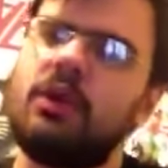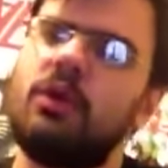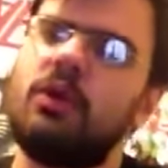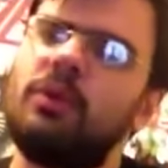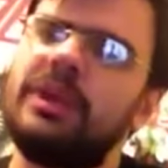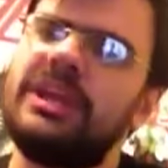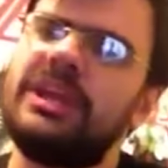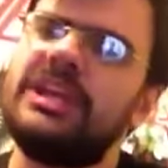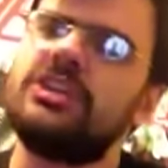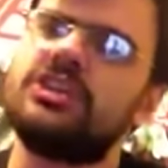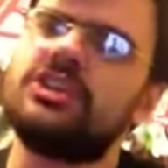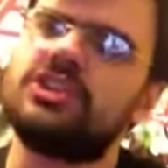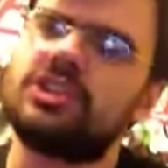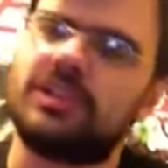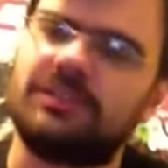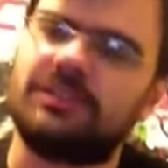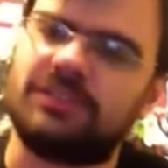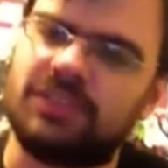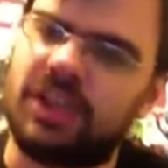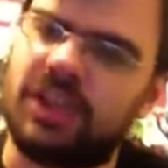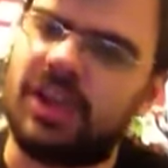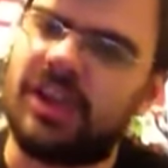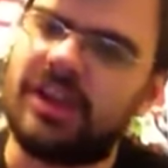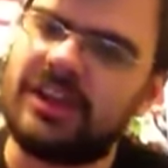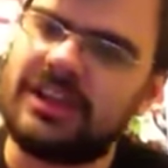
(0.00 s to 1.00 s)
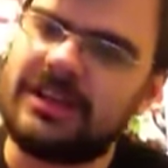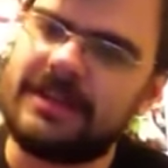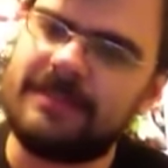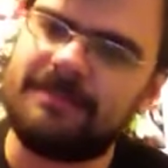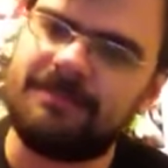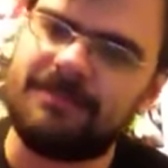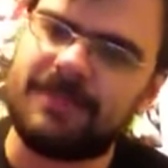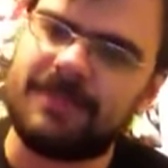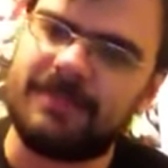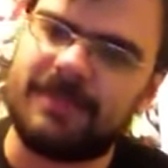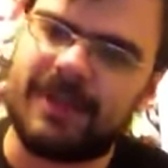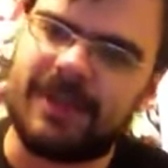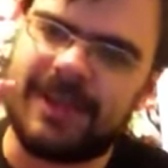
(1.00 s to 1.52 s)
what he should have done,
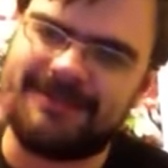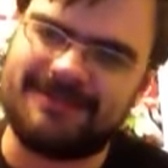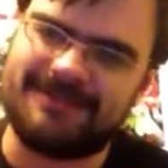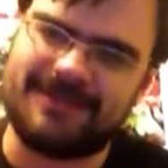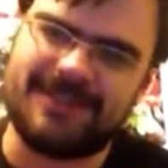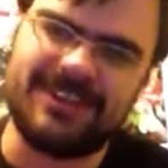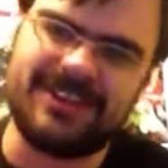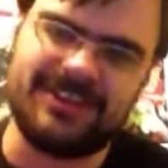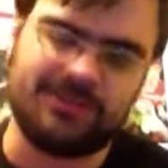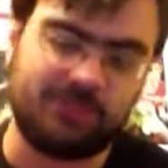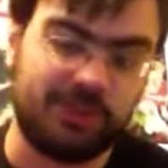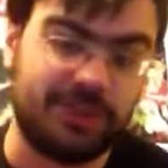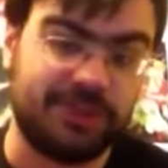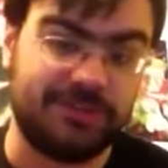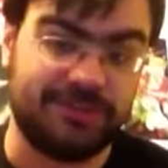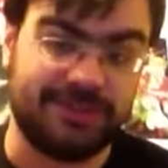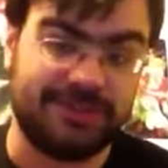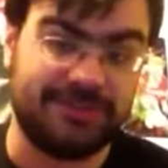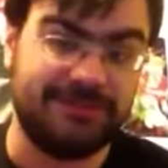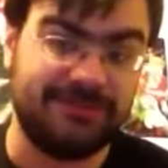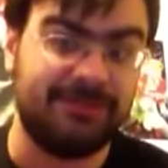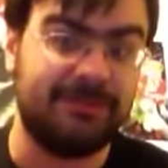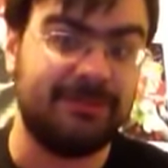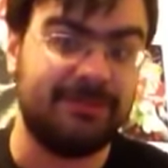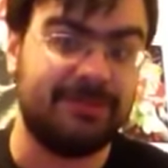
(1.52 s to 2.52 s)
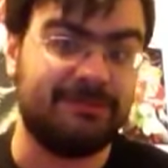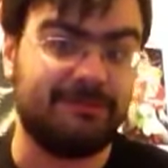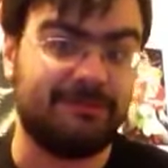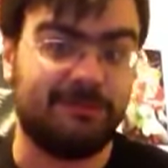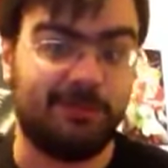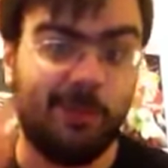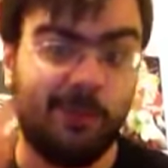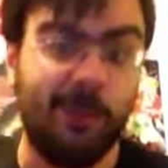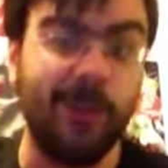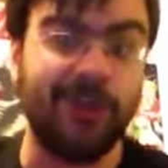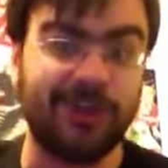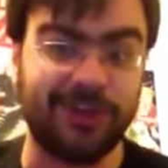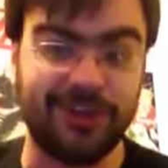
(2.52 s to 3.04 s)
in my opinion, would have even been
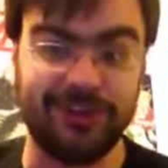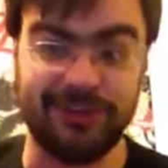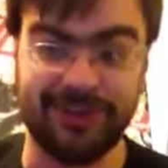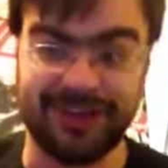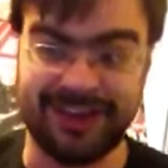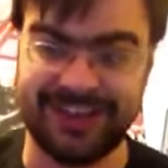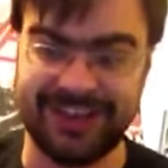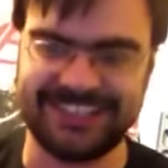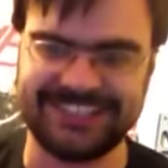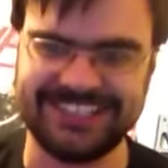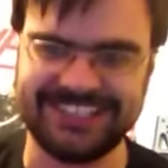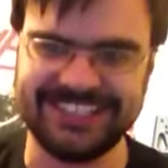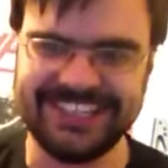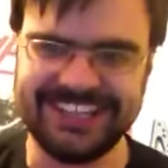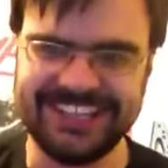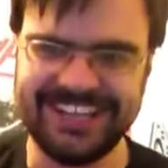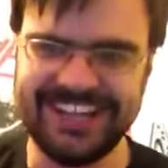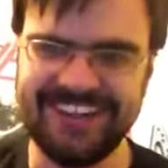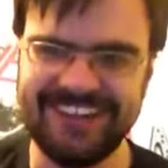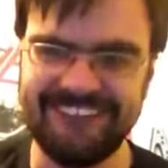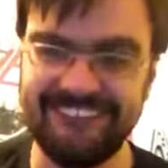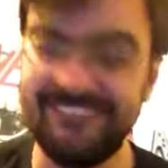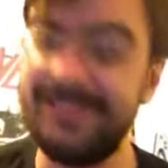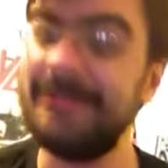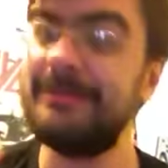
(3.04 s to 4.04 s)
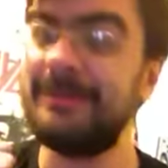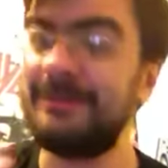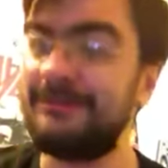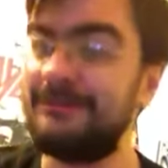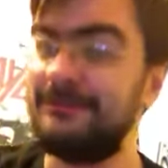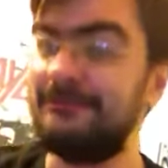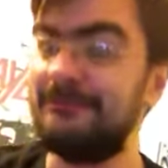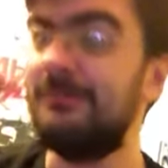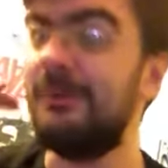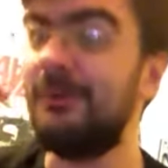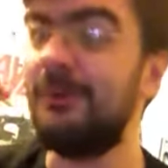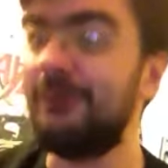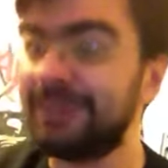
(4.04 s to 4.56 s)
more great, would have
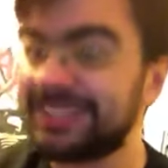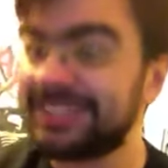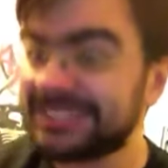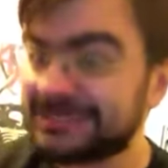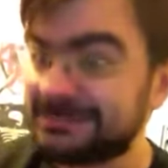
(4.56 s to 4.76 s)
been more